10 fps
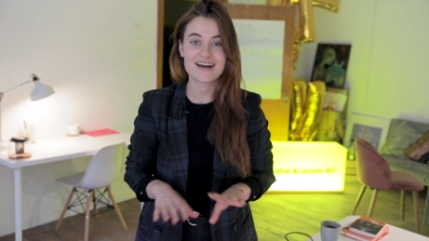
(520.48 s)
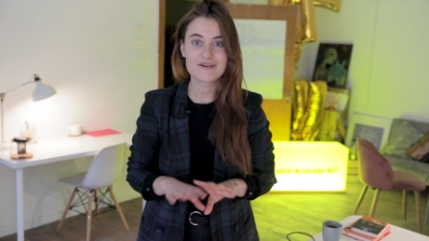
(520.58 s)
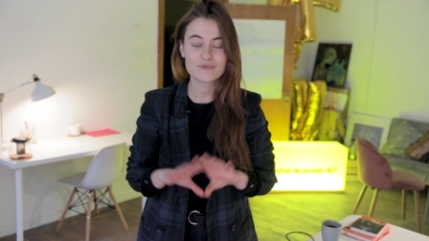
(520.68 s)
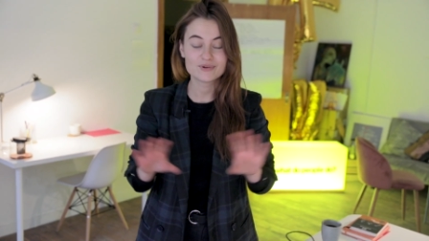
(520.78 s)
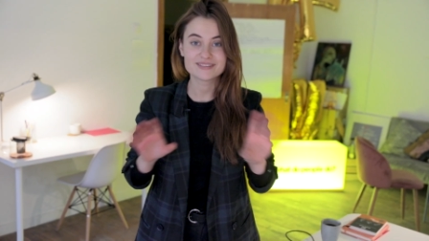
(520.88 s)

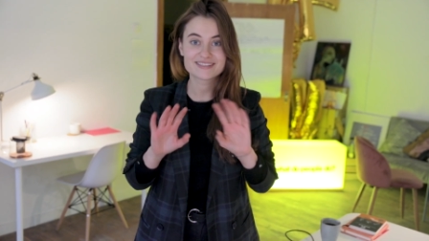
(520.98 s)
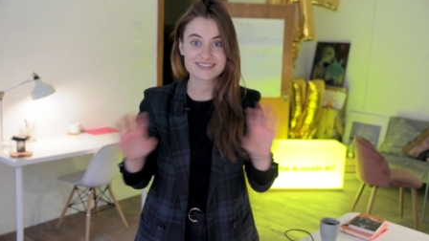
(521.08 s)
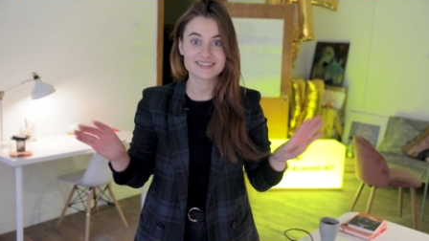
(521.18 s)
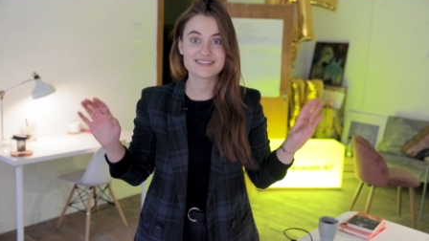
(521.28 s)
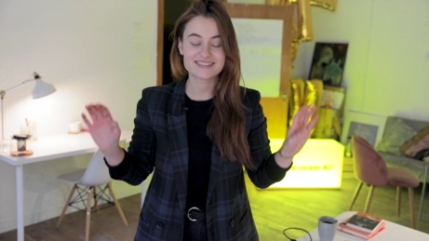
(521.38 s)
I will
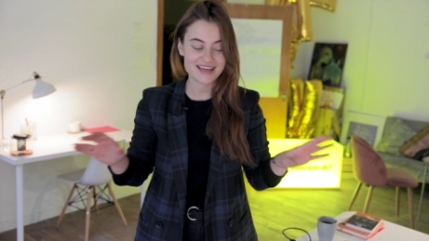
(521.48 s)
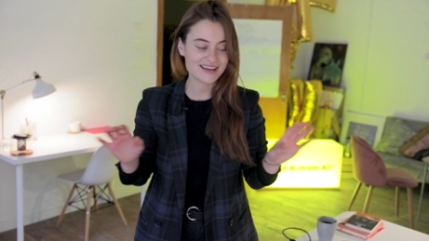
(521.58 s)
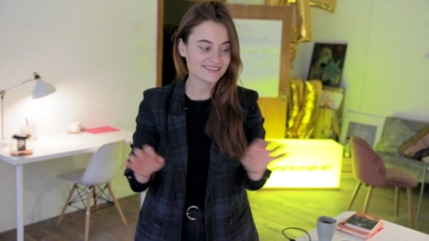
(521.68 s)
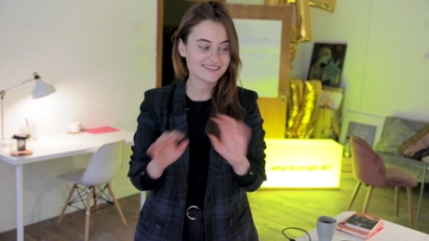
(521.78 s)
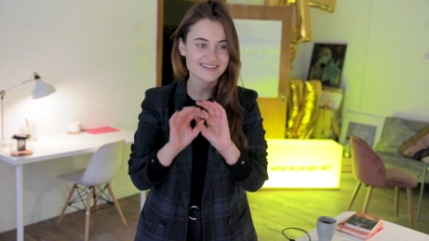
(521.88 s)
still
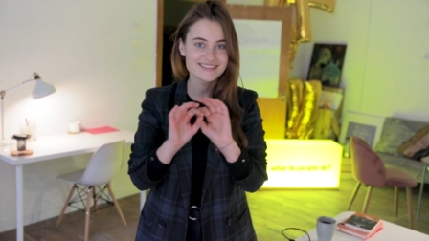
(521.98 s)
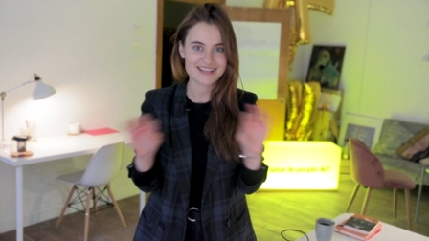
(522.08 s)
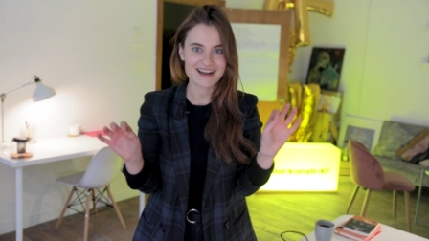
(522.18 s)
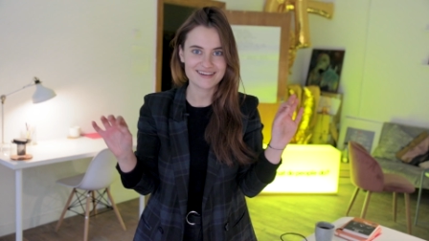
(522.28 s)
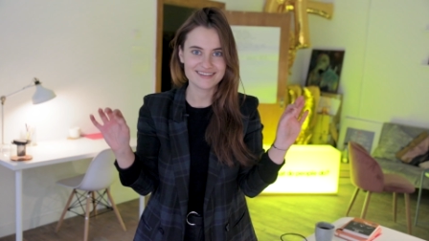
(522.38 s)
say it
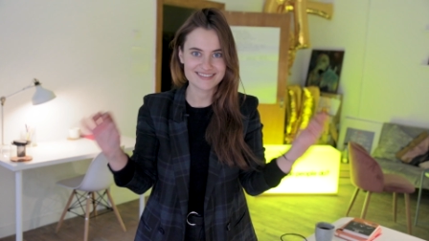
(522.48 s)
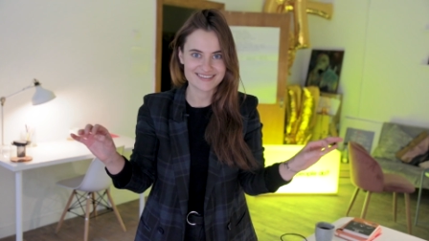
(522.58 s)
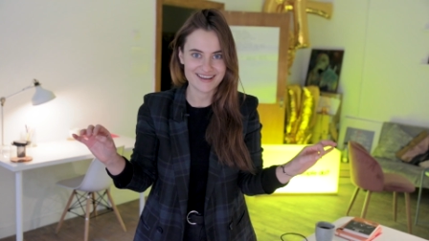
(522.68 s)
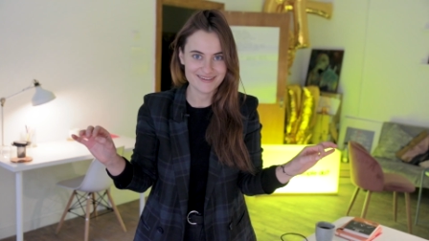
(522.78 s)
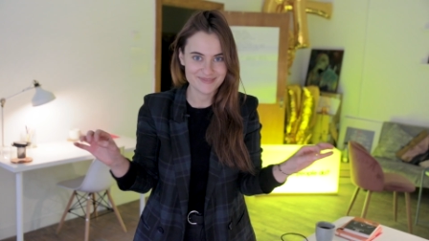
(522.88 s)
exactly the
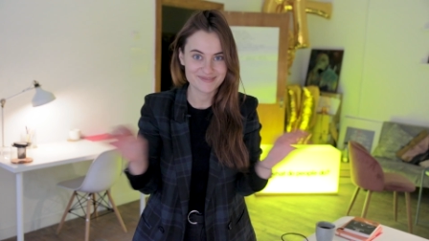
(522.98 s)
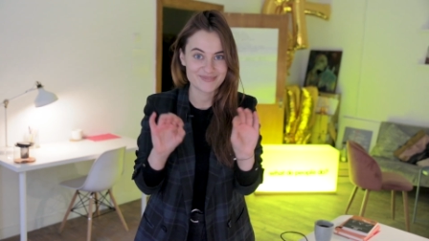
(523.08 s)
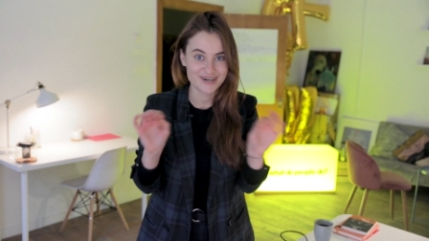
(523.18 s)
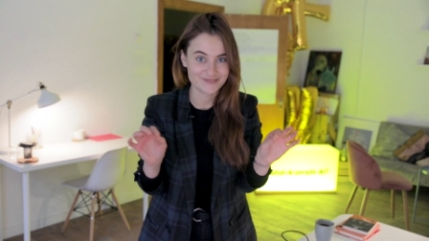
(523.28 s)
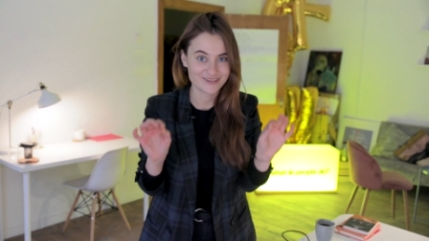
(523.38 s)
same and
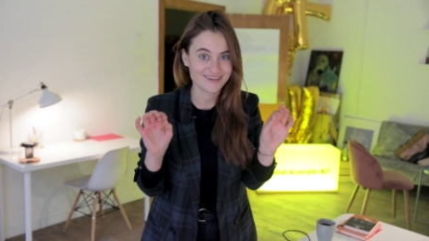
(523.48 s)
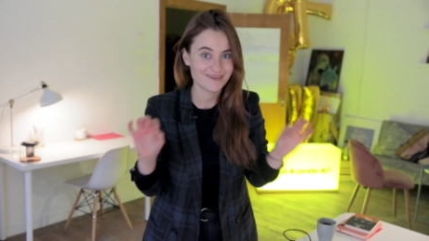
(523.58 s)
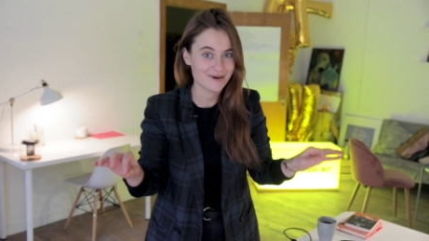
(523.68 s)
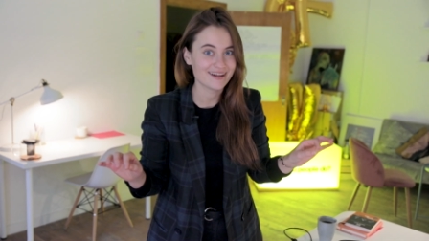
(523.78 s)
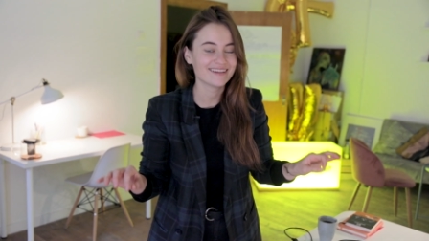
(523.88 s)
perfectly
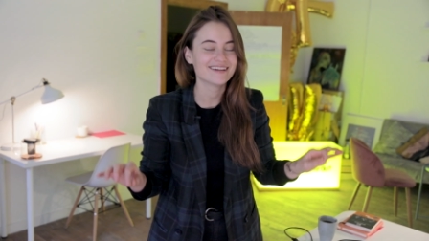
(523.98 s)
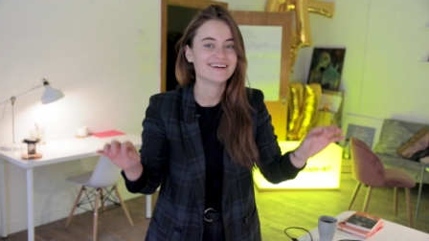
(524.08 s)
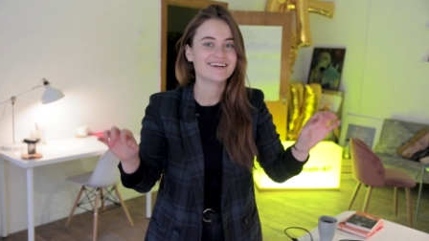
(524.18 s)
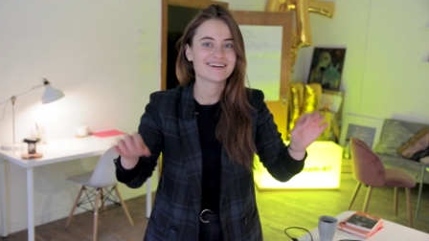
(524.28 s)
well,